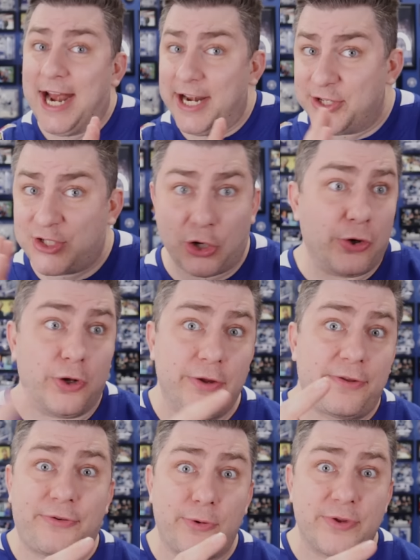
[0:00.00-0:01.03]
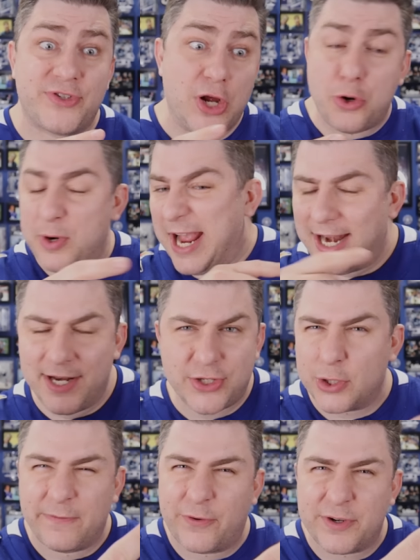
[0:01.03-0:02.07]
and he's curling through the zone and he's
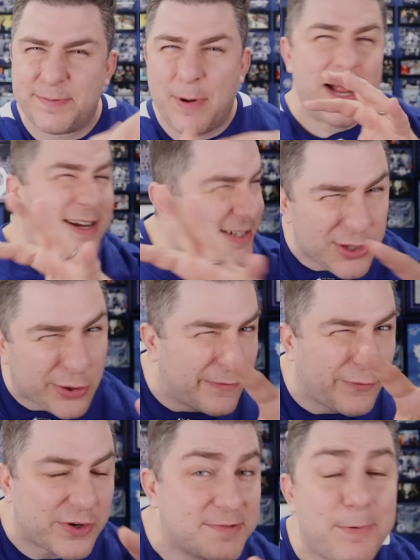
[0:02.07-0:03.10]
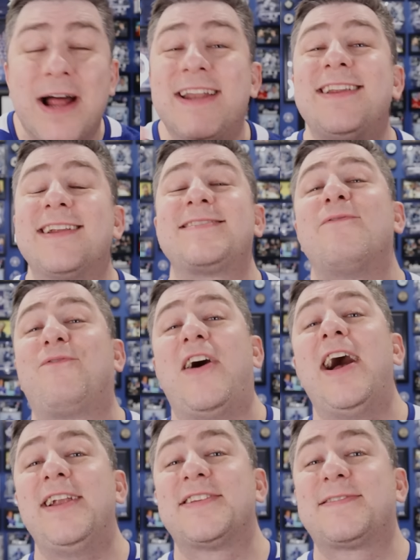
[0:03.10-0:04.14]
looking for a spot and he's looking for a spot and he doesn't
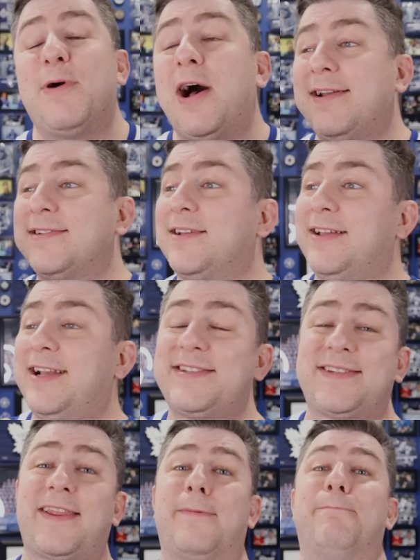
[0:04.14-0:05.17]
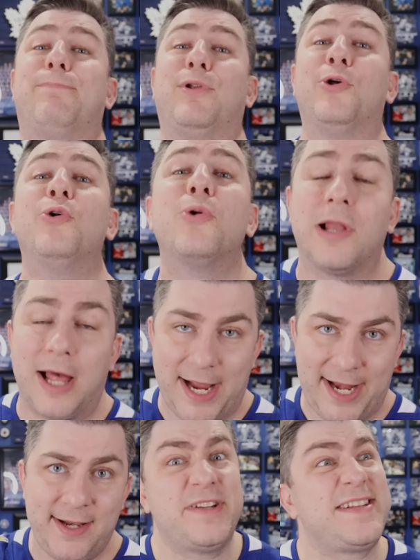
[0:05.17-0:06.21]
find a spot until he gets to the blue
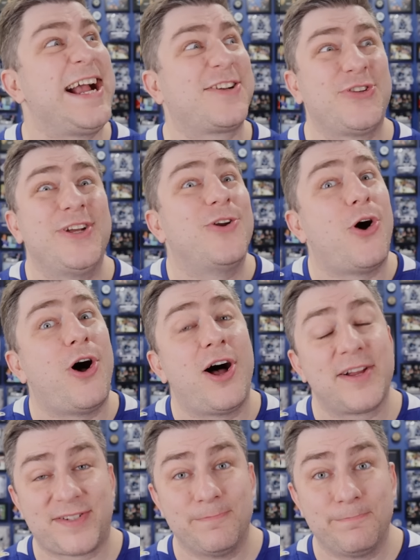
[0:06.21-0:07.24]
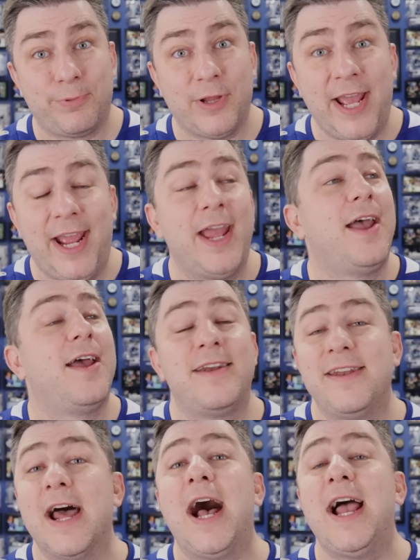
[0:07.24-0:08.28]
line. But it's actually an awesome play.
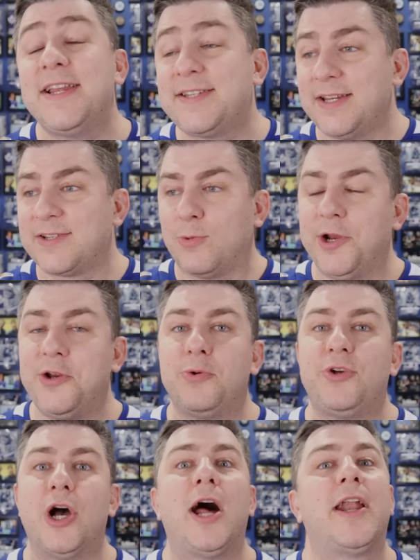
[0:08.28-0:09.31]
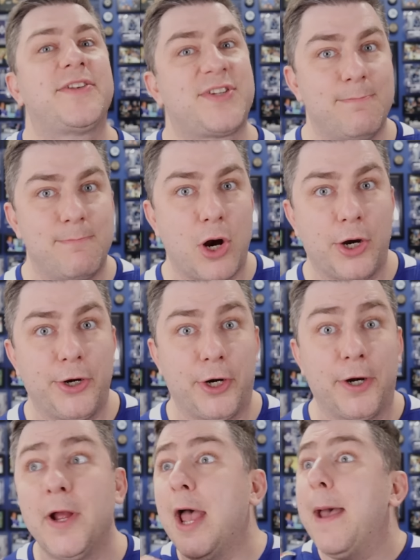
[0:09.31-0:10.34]
Knies is the one who got it to
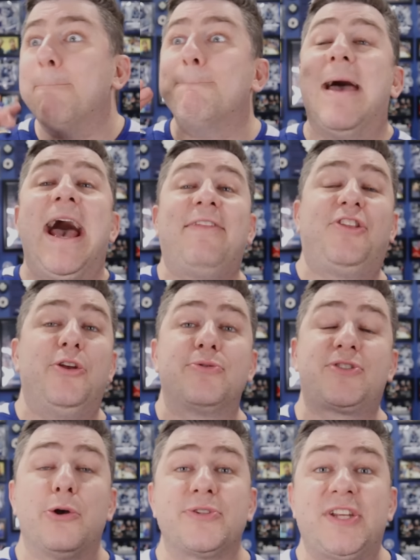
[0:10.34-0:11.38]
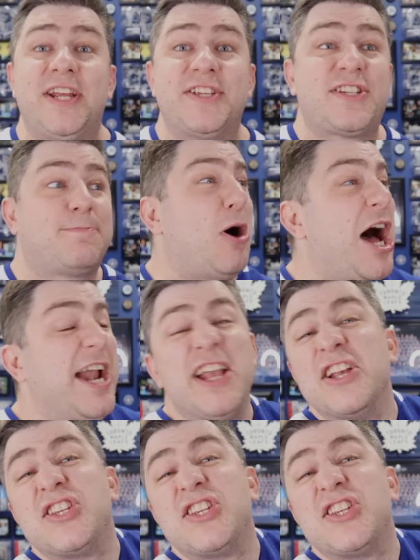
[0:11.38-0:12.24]
Marner Matthews goes to his spot,